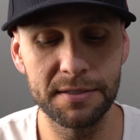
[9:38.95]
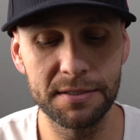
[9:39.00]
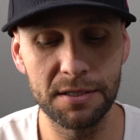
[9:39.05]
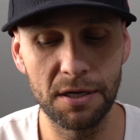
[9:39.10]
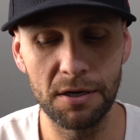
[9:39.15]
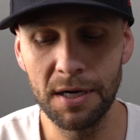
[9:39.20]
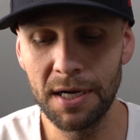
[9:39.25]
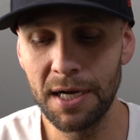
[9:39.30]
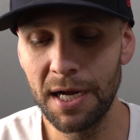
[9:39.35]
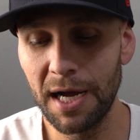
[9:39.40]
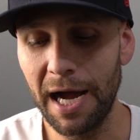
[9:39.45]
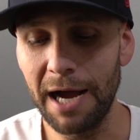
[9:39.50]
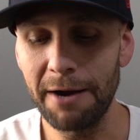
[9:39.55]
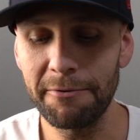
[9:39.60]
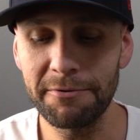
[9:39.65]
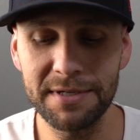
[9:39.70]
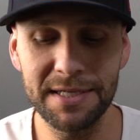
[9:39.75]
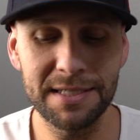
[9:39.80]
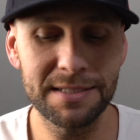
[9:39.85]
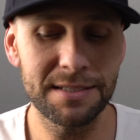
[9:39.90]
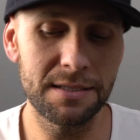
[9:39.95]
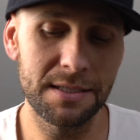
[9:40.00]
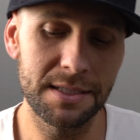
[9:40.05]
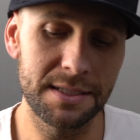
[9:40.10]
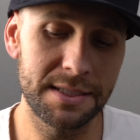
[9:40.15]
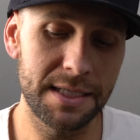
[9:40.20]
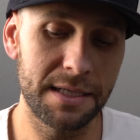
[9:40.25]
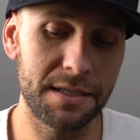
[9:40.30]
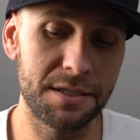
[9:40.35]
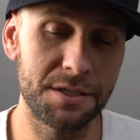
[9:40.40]
So I wouldn't necessarily
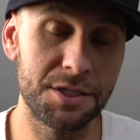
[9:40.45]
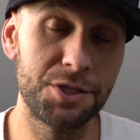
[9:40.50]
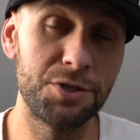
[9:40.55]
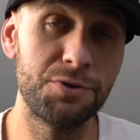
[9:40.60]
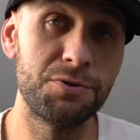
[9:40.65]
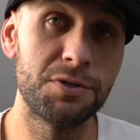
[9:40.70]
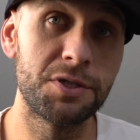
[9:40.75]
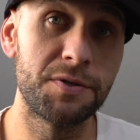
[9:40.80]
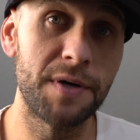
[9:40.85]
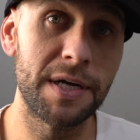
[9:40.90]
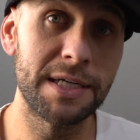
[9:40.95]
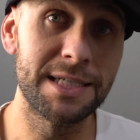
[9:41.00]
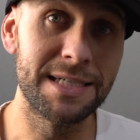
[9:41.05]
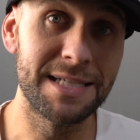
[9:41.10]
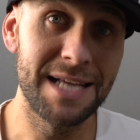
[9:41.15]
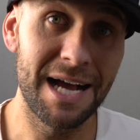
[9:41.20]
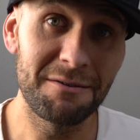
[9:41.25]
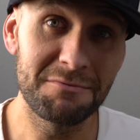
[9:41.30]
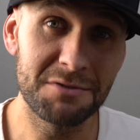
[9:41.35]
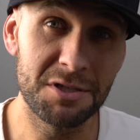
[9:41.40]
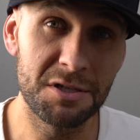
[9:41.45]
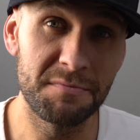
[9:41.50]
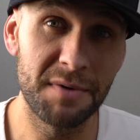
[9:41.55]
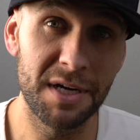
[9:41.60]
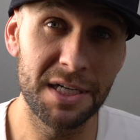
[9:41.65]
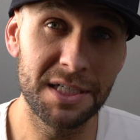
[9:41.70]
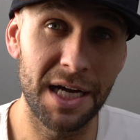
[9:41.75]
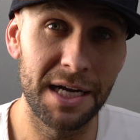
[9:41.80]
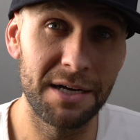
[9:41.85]
say the shoe stretches out too much.